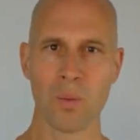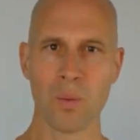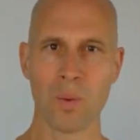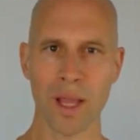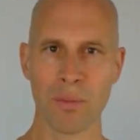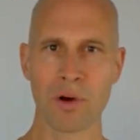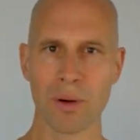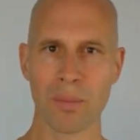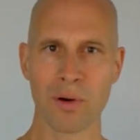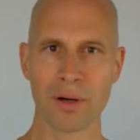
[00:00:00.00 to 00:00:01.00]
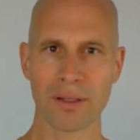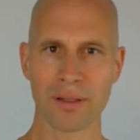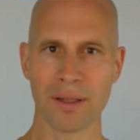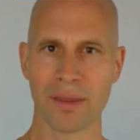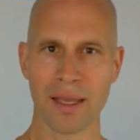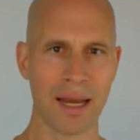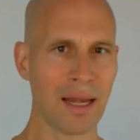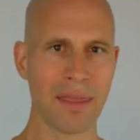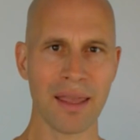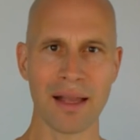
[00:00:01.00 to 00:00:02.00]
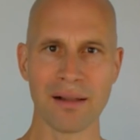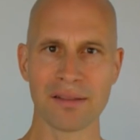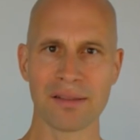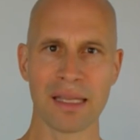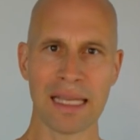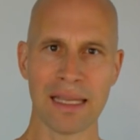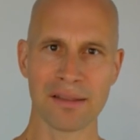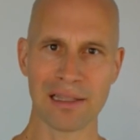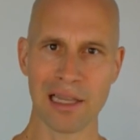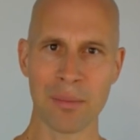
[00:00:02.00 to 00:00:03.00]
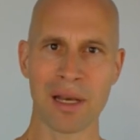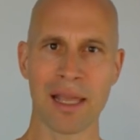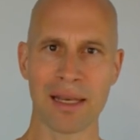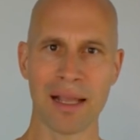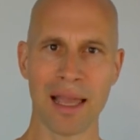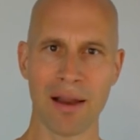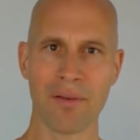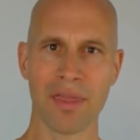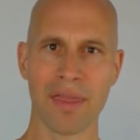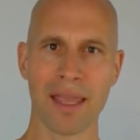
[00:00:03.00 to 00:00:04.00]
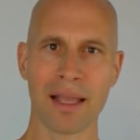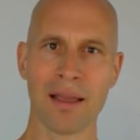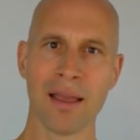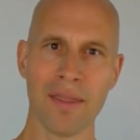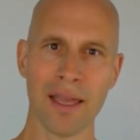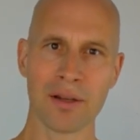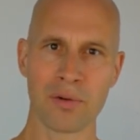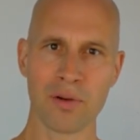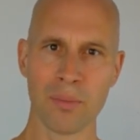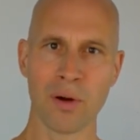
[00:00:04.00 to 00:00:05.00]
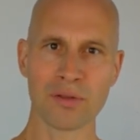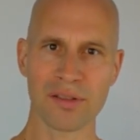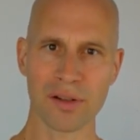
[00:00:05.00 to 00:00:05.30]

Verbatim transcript: Way more important than anything else is eliminating everything that promotes